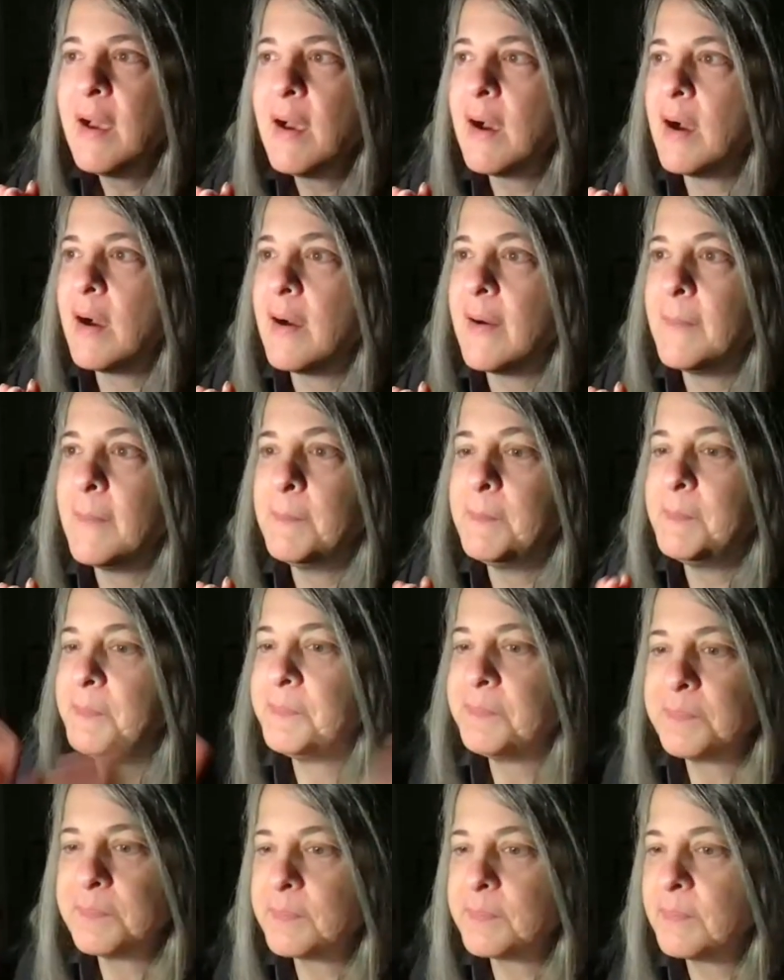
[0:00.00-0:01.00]
um,
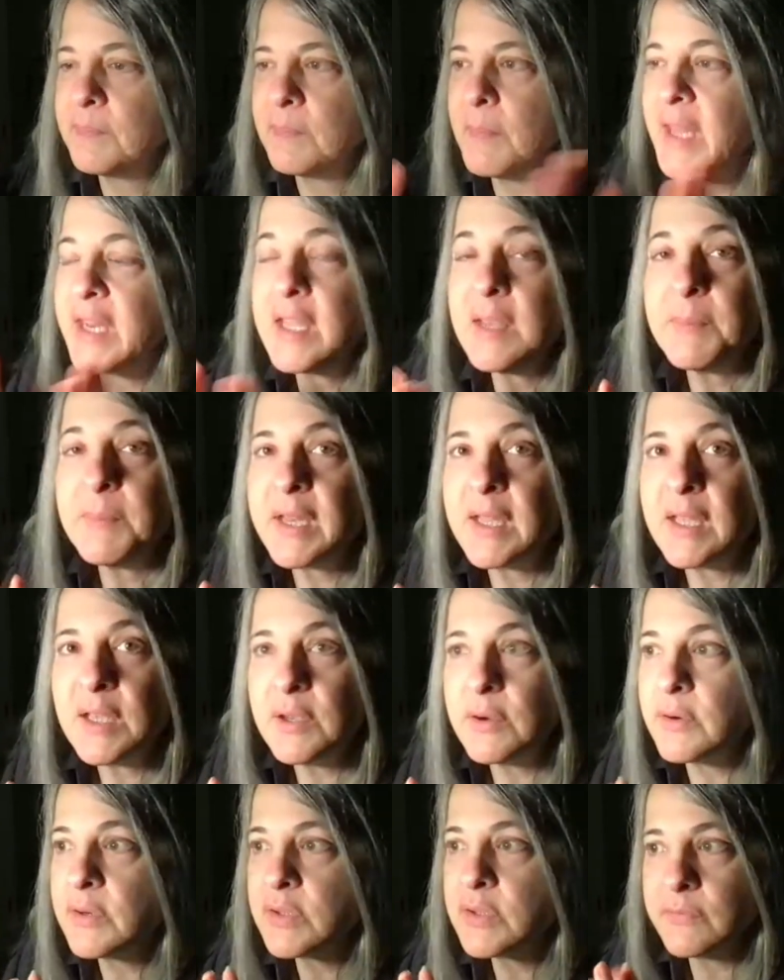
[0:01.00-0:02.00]
many, many
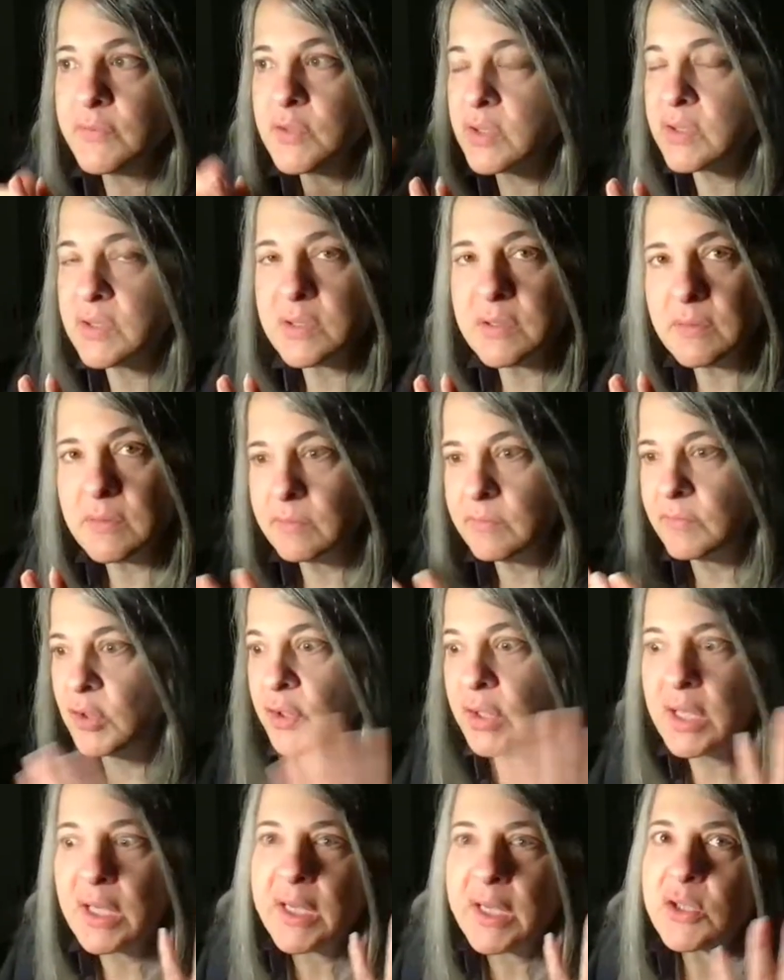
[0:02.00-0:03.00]
years of just
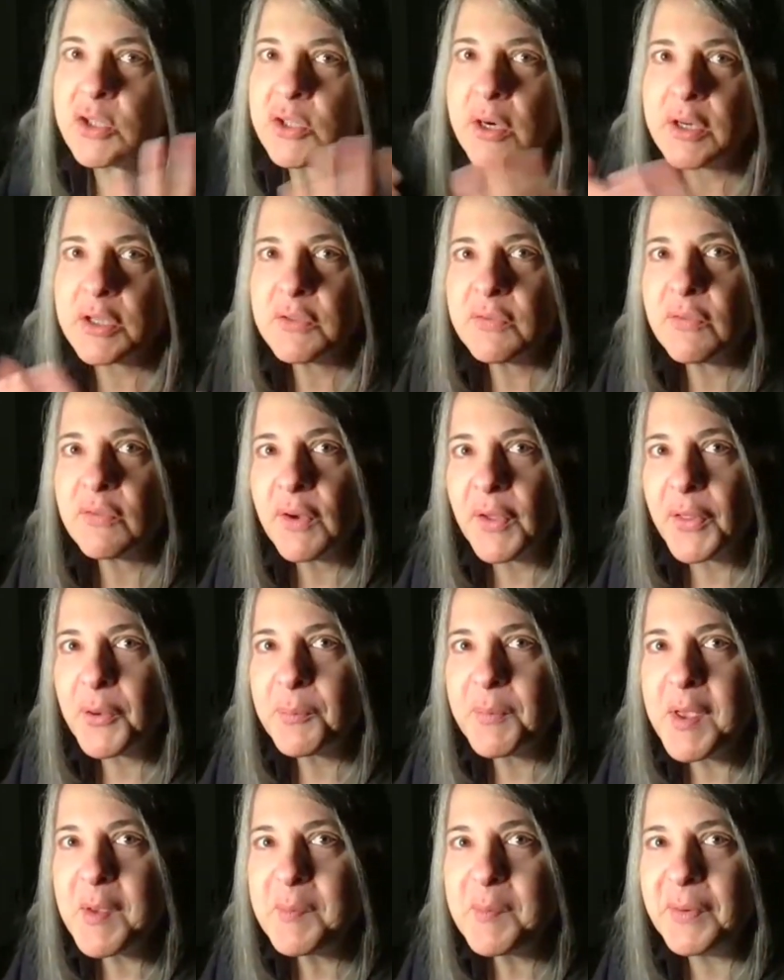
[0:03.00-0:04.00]
looking at charts for other
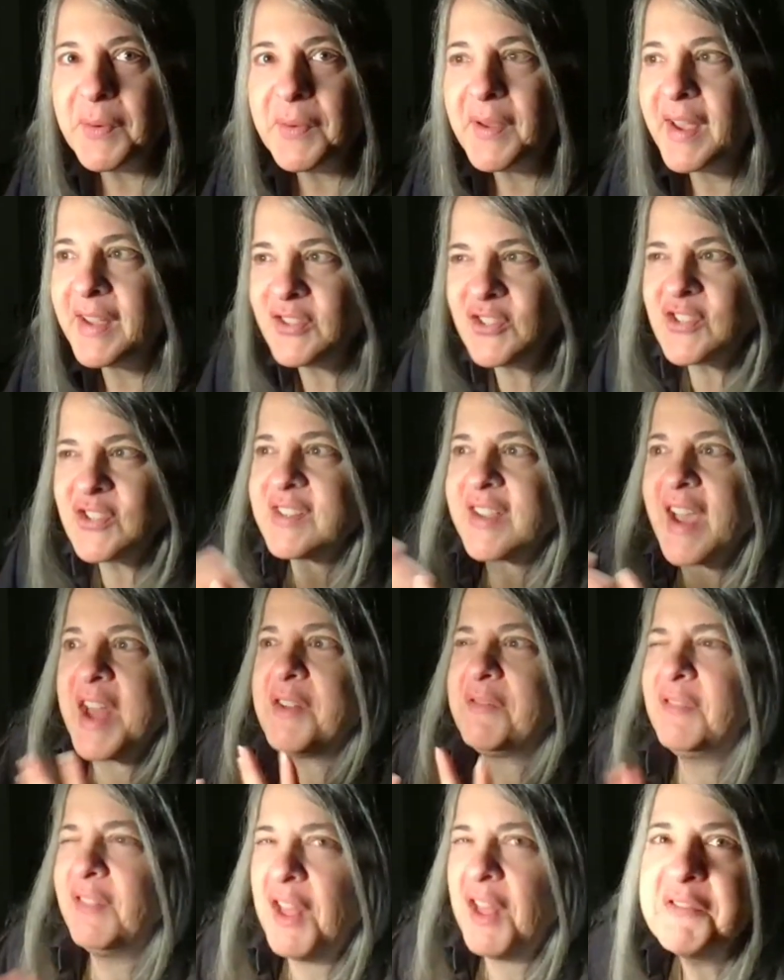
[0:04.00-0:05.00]
people and just kind
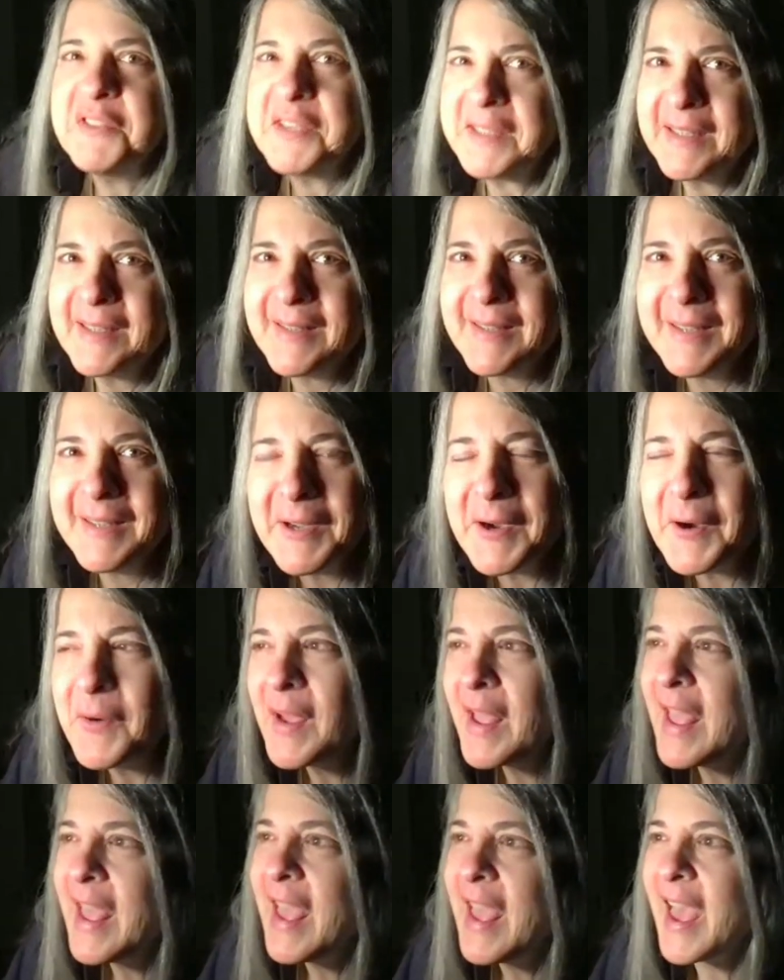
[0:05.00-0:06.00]
of loving it, you know,
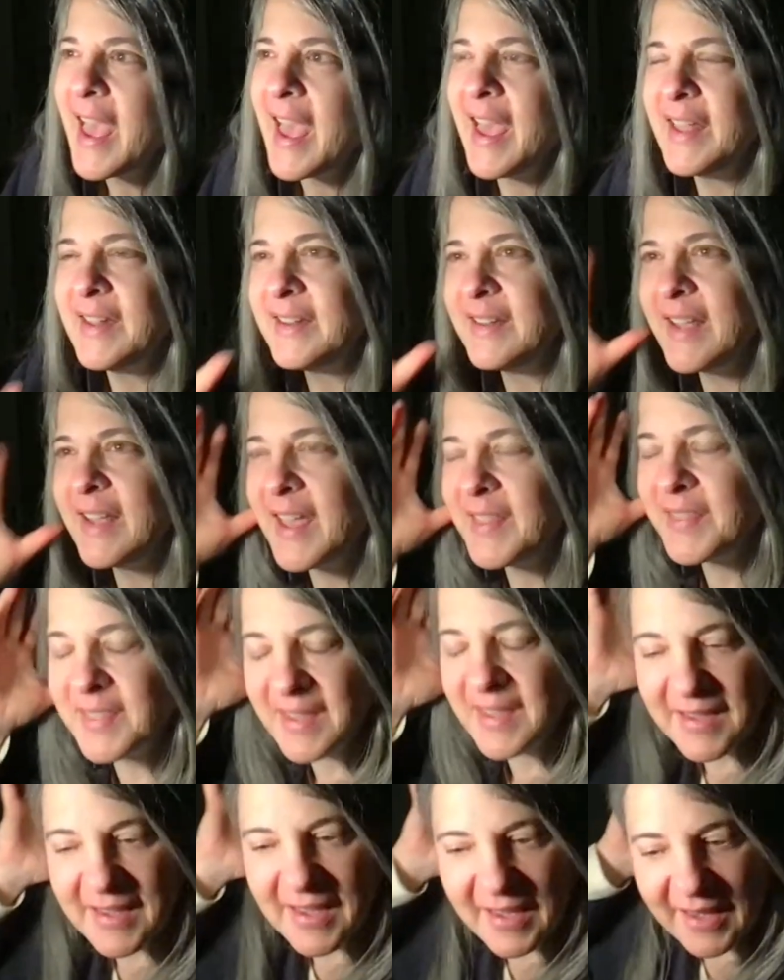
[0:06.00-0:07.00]
and and
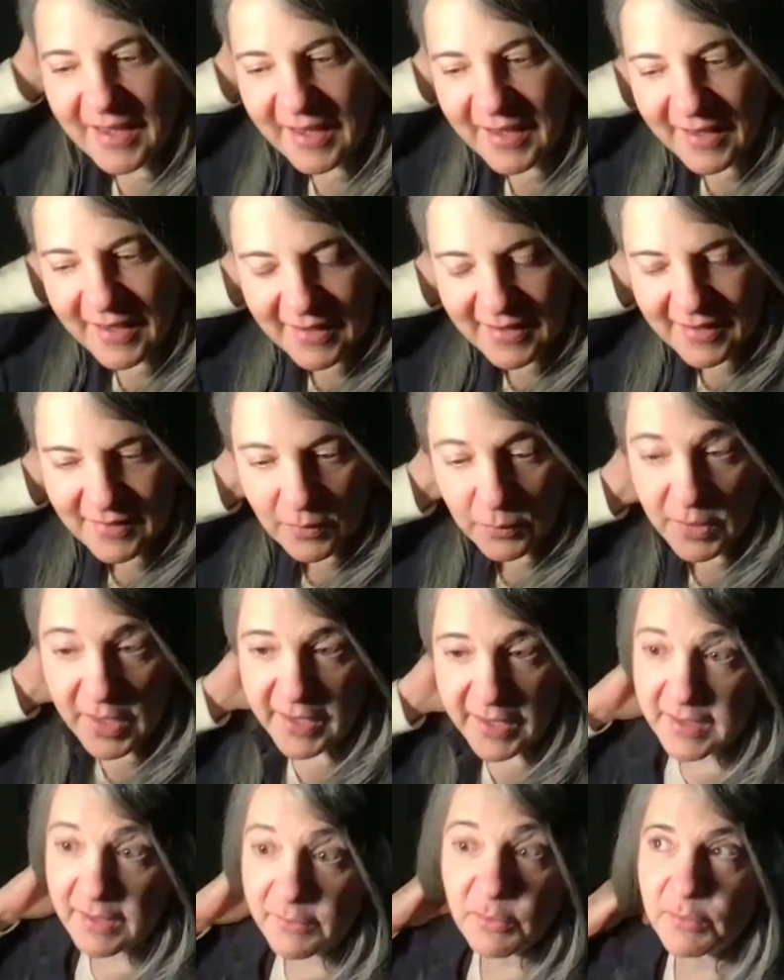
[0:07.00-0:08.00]
thinking, well,
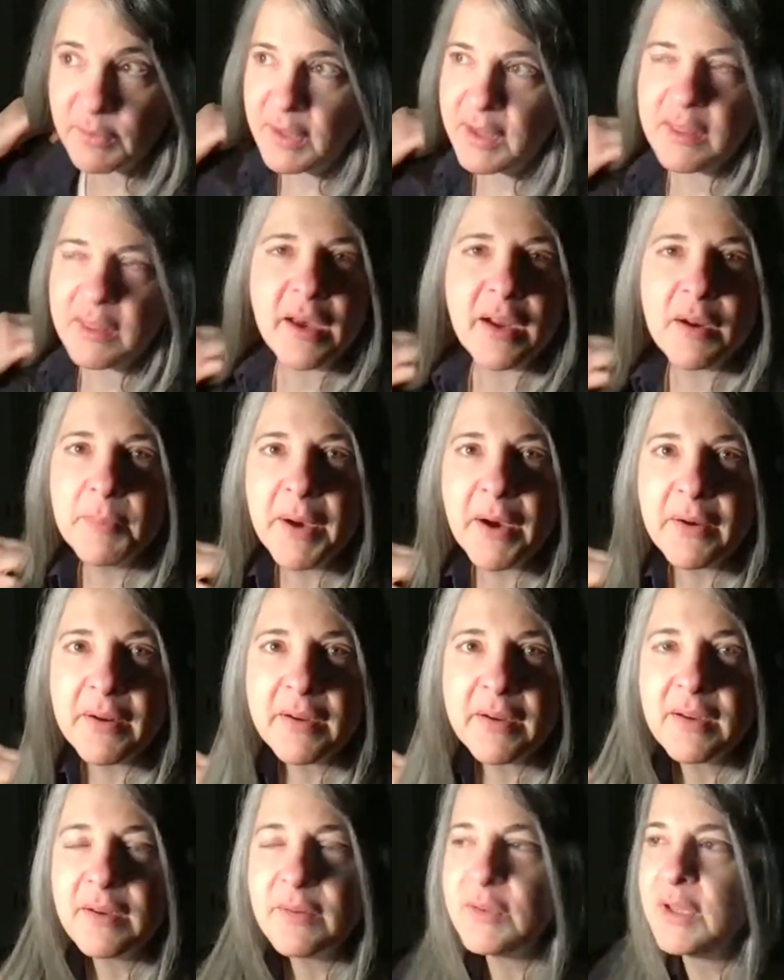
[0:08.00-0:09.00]
I never really thought about it.
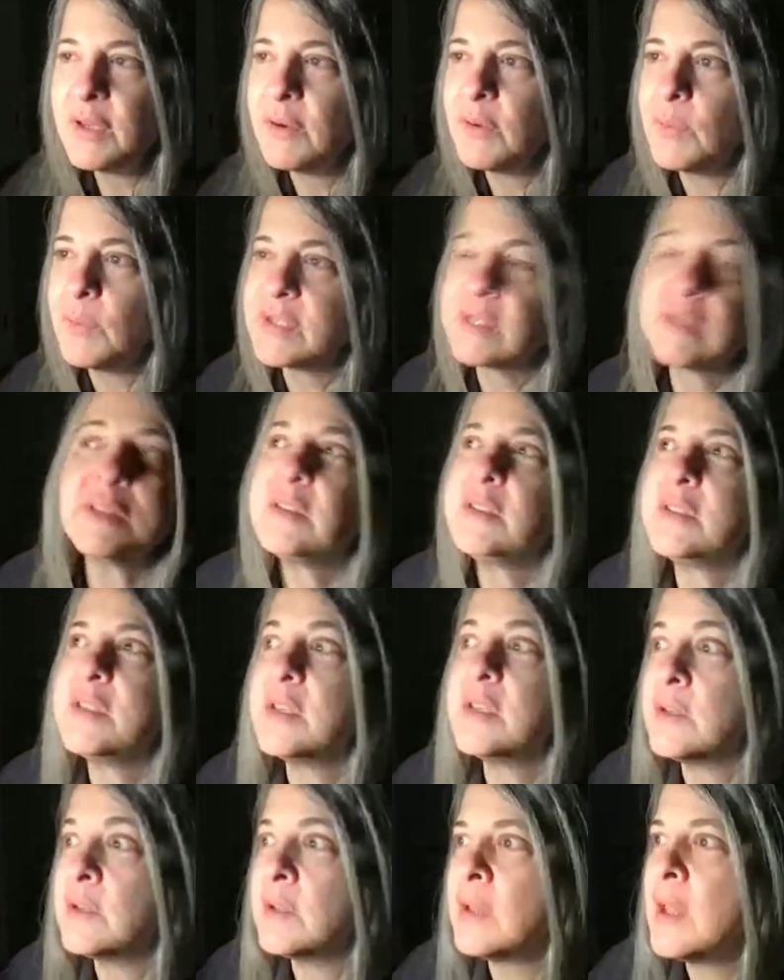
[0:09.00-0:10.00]
it you know, it wasn't
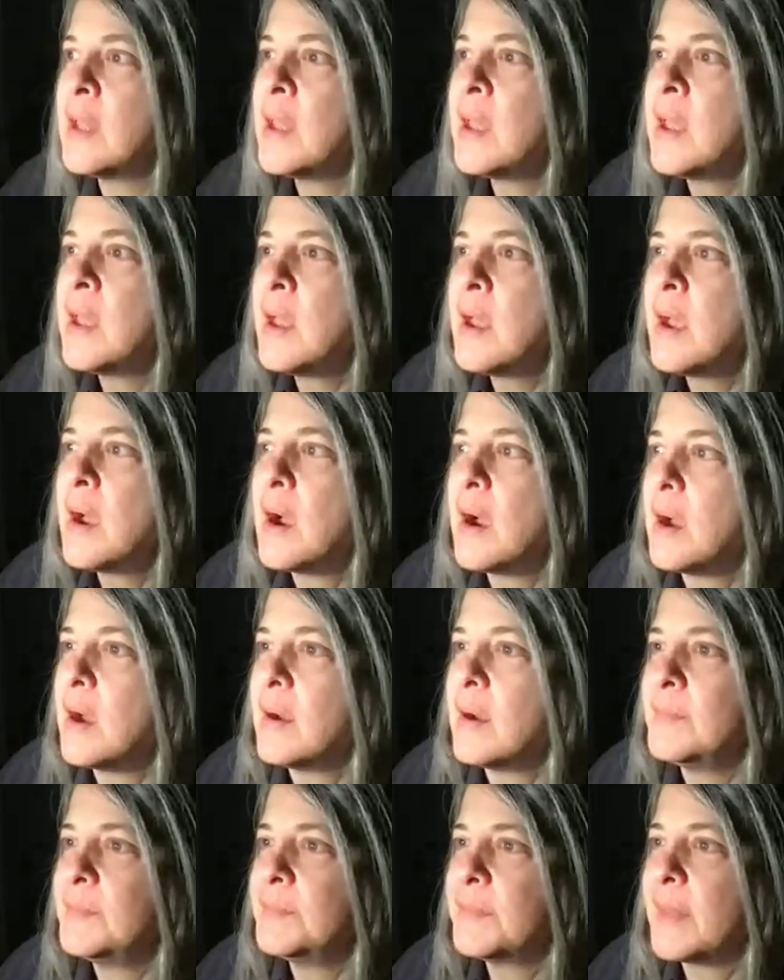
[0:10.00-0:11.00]
until
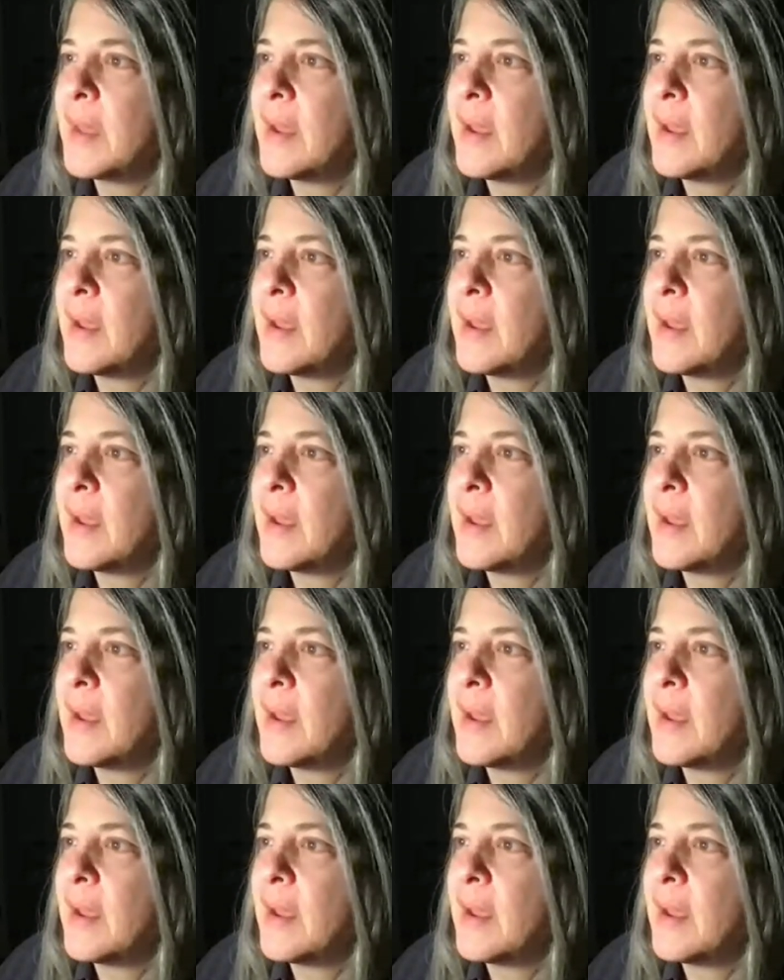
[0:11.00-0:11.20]
um,